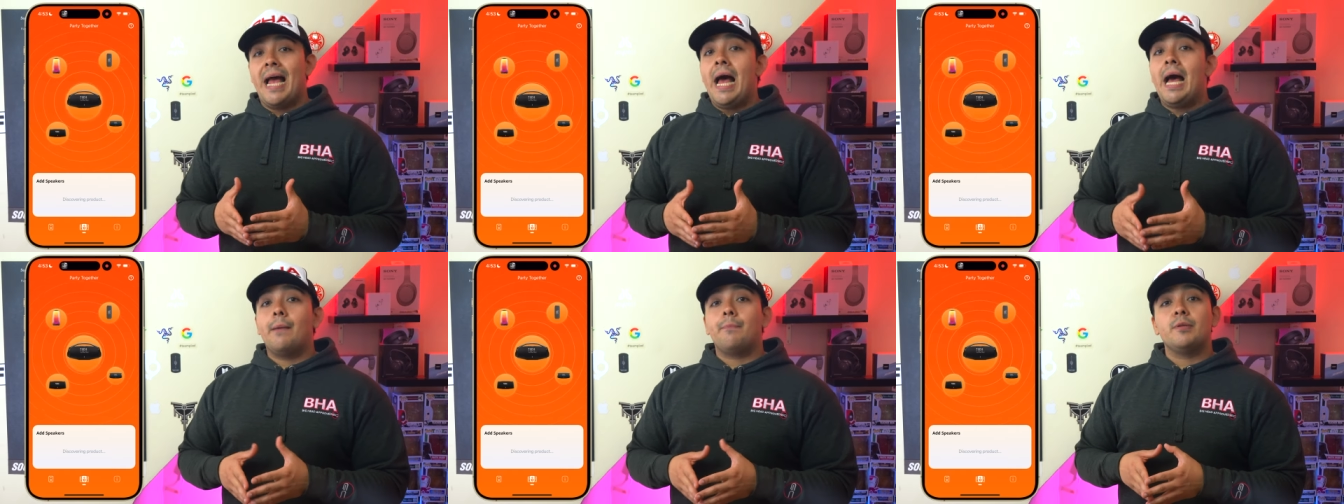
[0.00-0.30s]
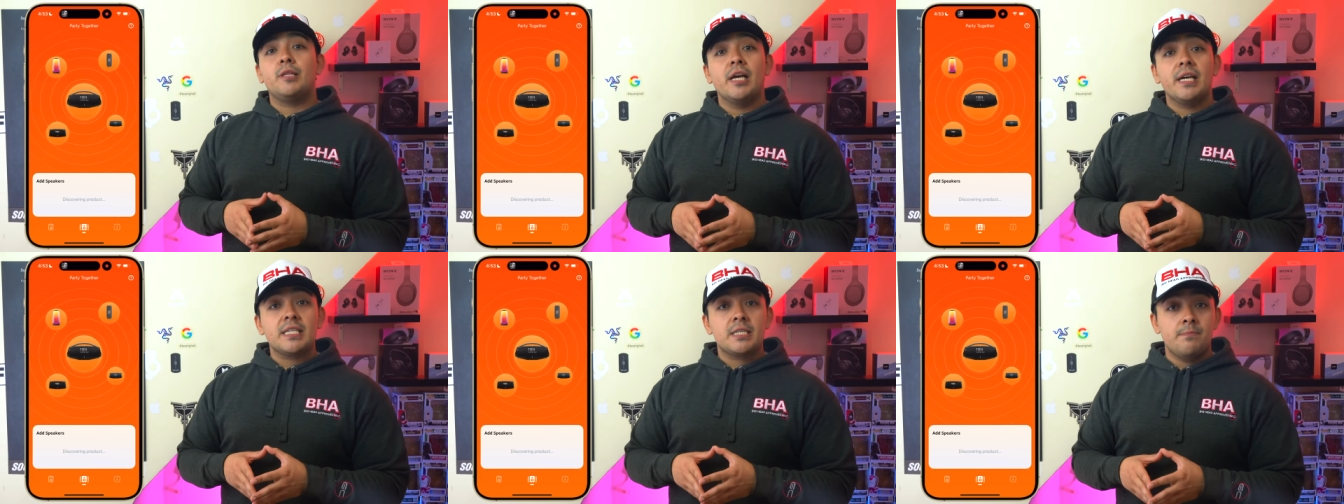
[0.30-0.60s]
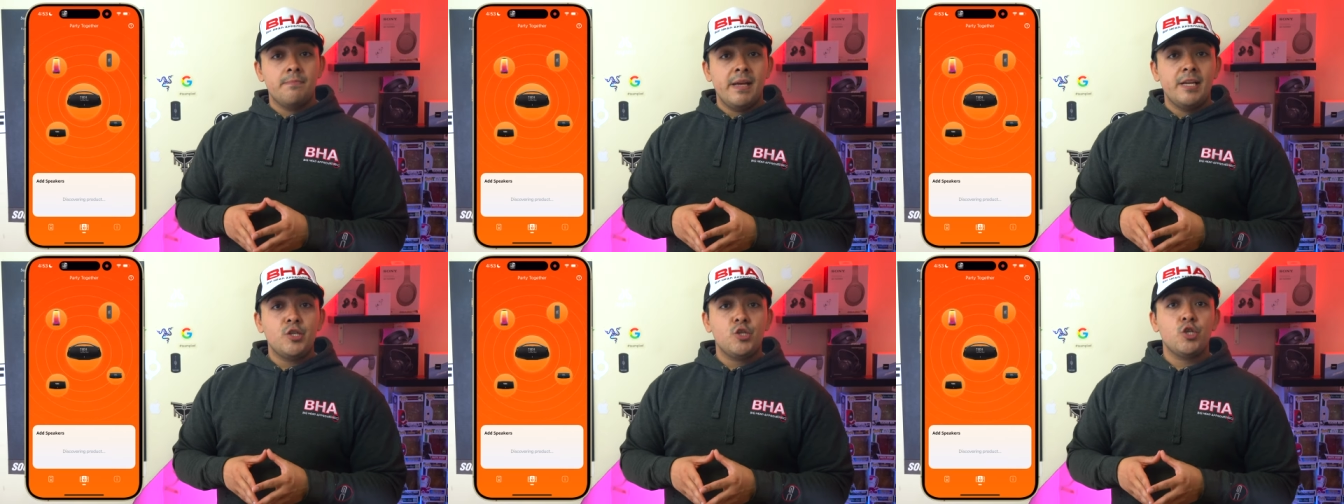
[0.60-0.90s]
app does
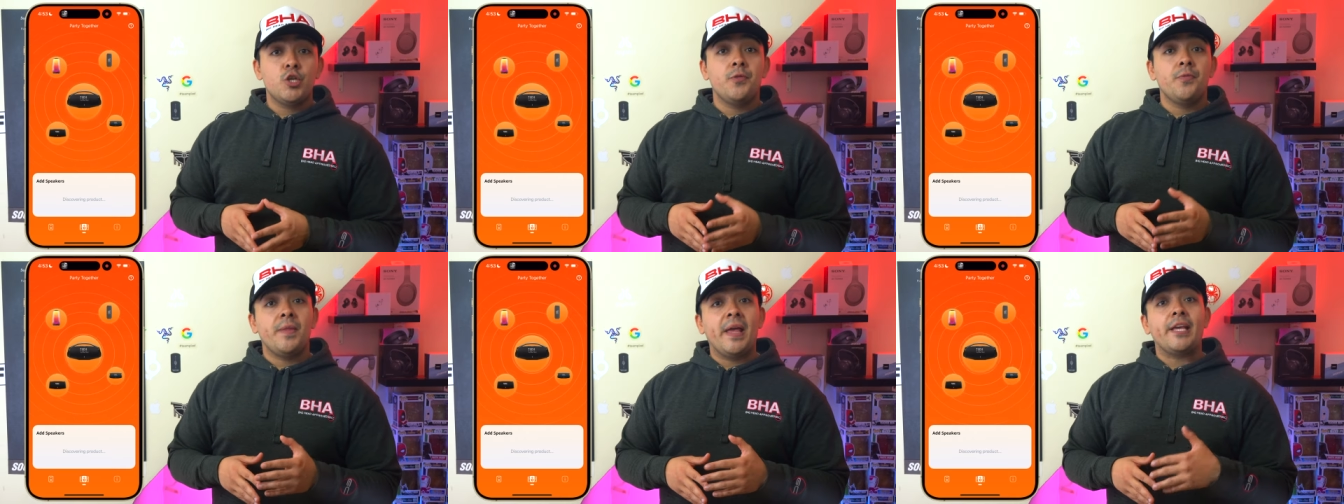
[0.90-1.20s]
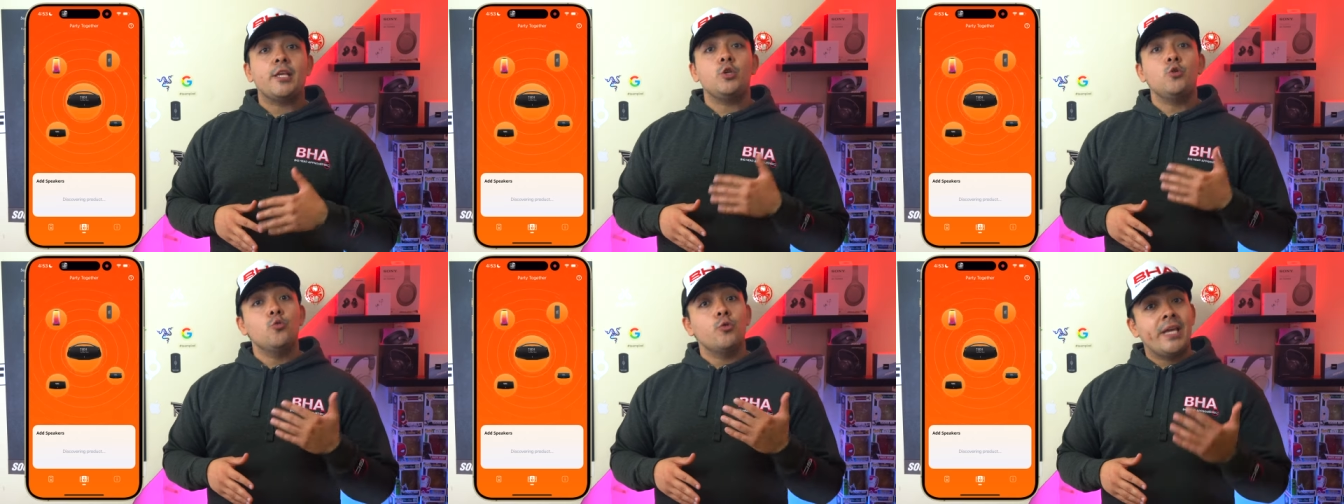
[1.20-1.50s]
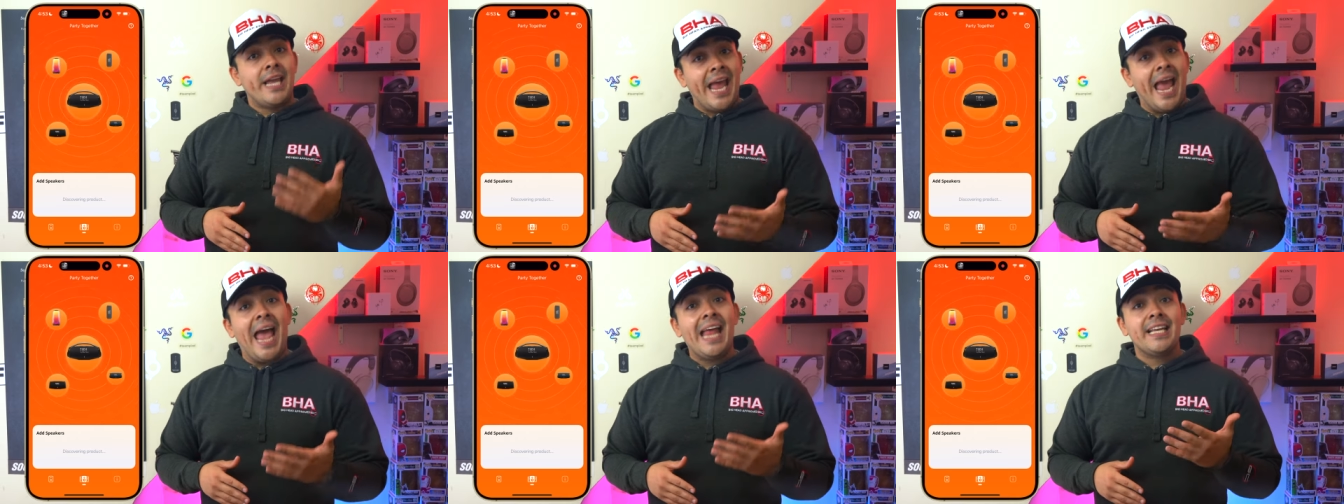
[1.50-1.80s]
mention that you
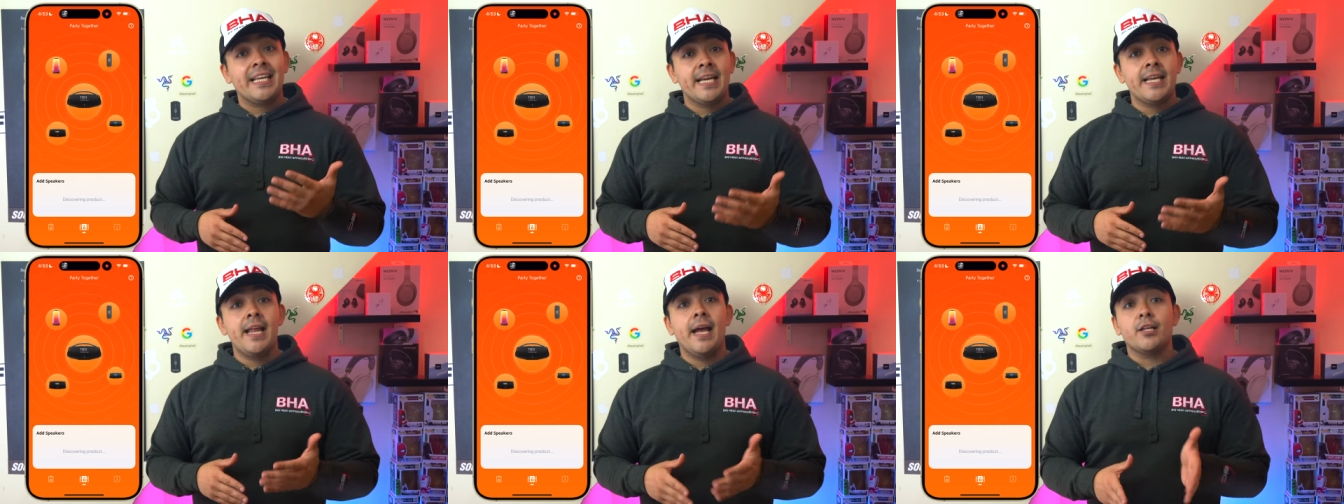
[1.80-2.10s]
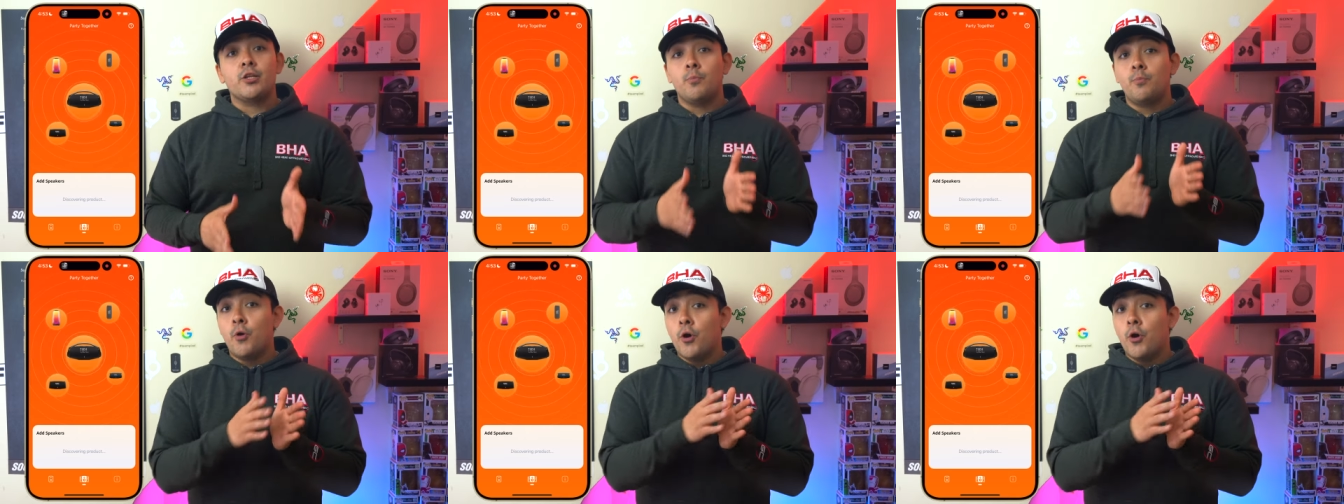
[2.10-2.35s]
can connect